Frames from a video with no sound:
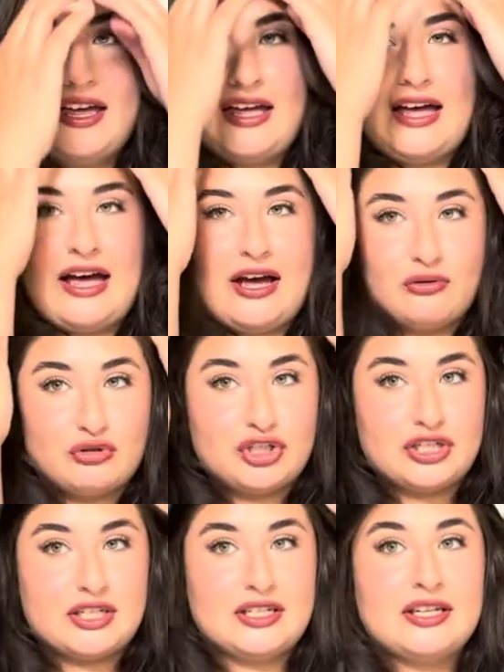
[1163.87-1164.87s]
how
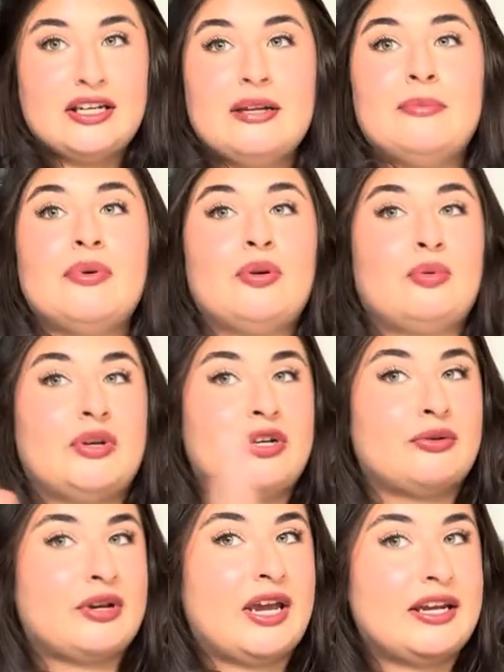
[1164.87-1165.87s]
she did it, but
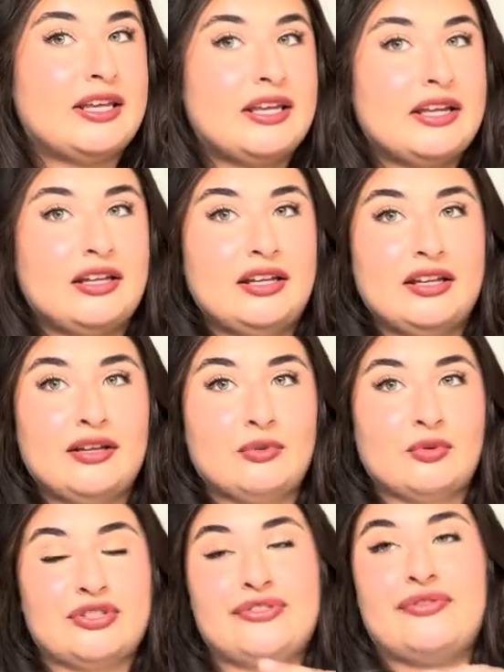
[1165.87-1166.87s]
recreating it
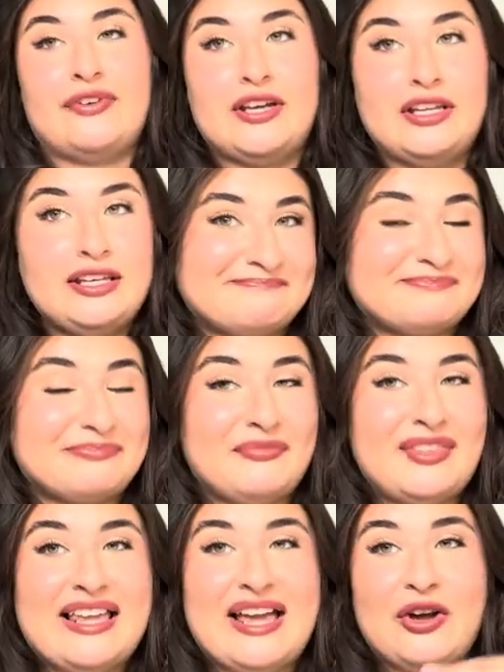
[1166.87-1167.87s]
was fun.
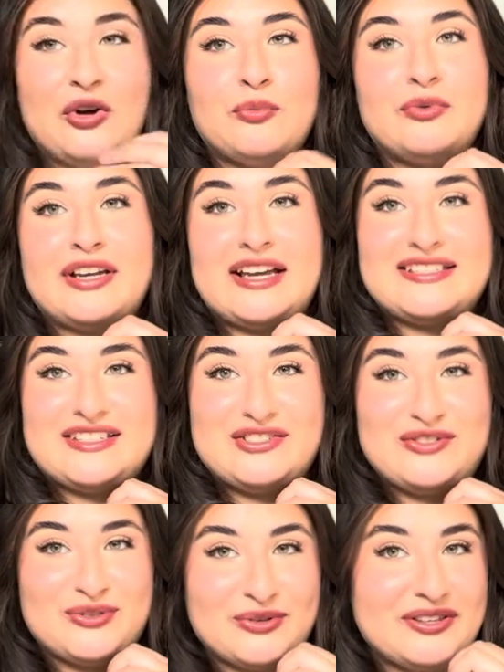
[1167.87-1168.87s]
I hope you guys
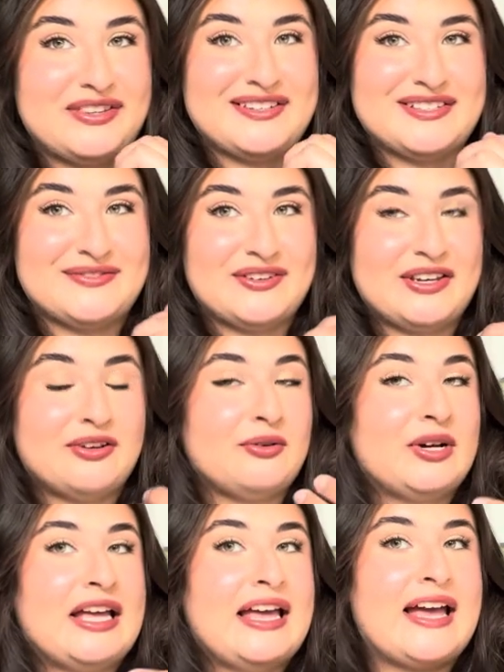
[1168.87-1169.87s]
enjoyed this
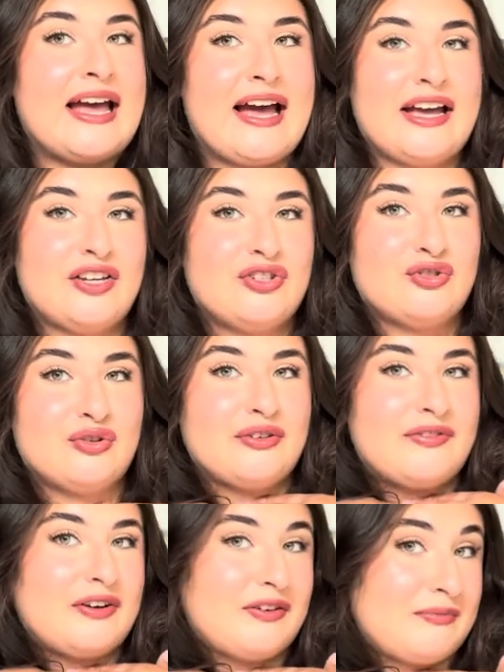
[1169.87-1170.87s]
video. I enjoyed
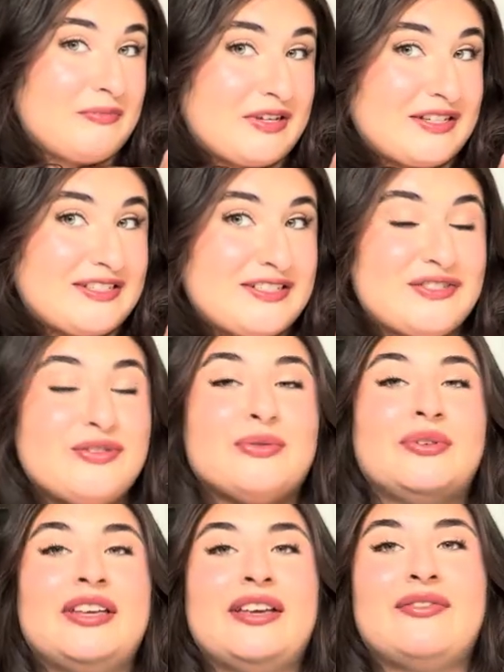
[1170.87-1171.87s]
very much
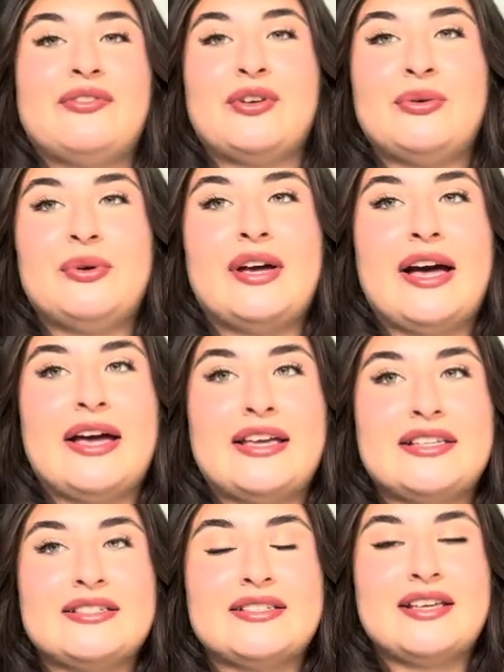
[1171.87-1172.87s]
doing it for you
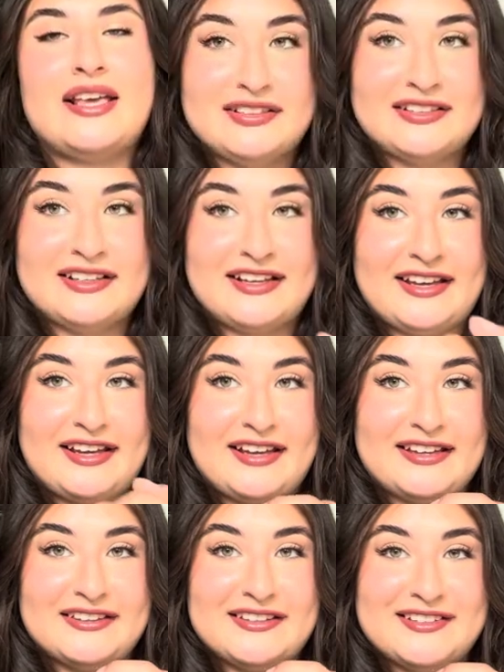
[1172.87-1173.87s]
guys.
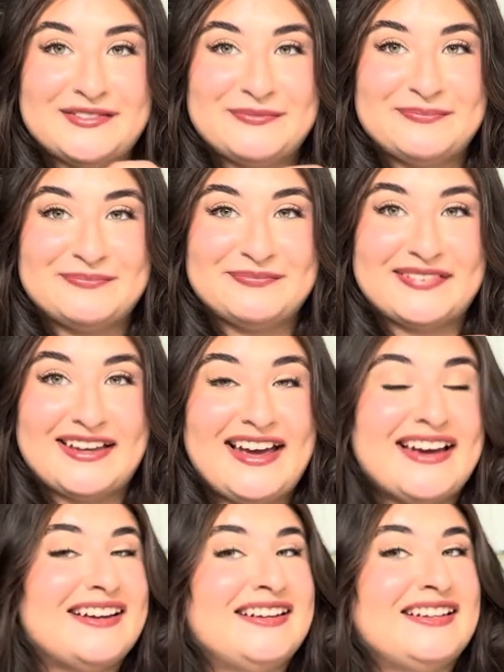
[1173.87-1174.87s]
And yeah,